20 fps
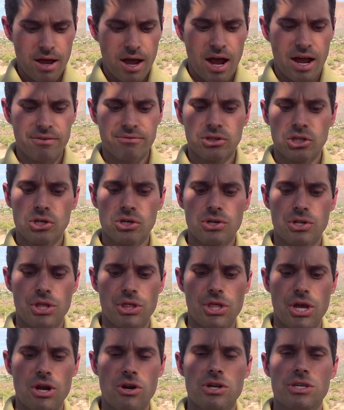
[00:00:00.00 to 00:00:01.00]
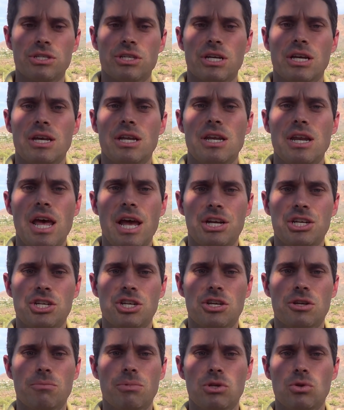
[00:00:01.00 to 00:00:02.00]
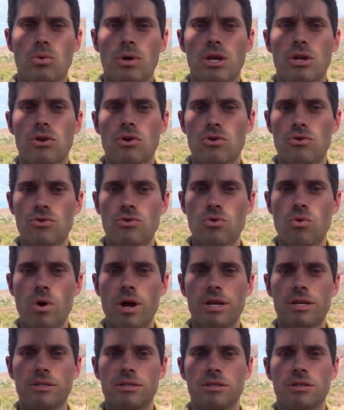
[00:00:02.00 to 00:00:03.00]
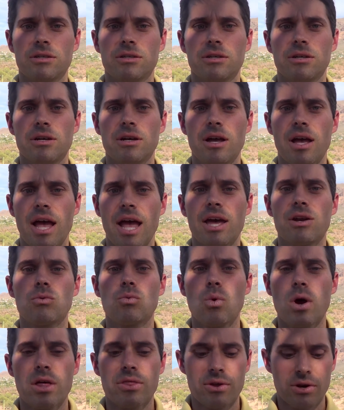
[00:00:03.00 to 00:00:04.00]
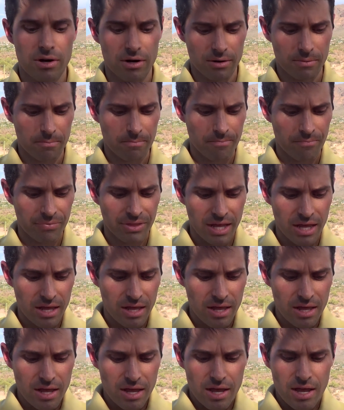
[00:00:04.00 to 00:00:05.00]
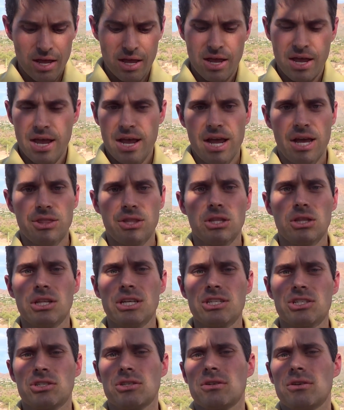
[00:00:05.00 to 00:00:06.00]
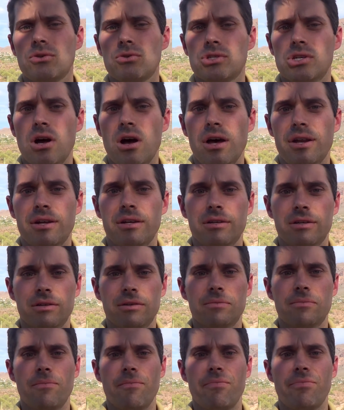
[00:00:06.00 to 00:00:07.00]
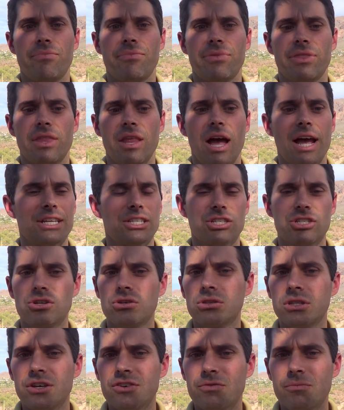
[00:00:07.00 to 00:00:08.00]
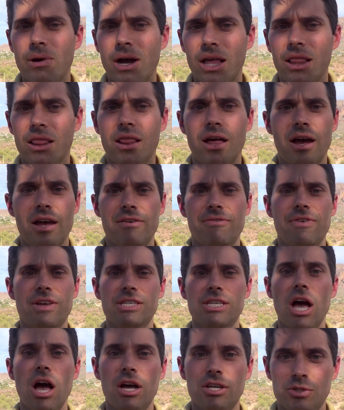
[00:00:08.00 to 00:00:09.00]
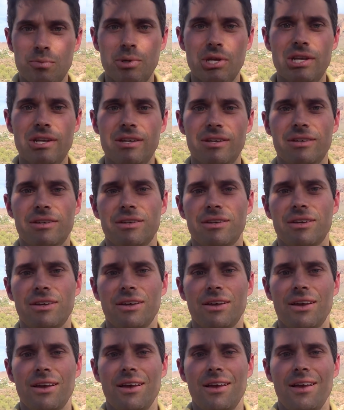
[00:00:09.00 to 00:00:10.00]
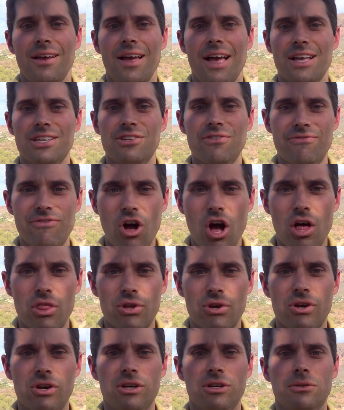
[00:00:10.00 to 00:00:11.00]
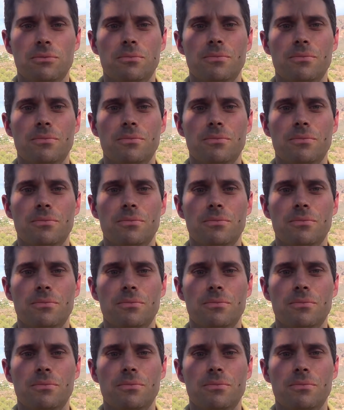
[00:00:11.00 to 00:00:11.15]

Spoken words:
I've learned that there is a connection between earthquakes and weather. And the list goes on. I still live my life as a husband, as a father.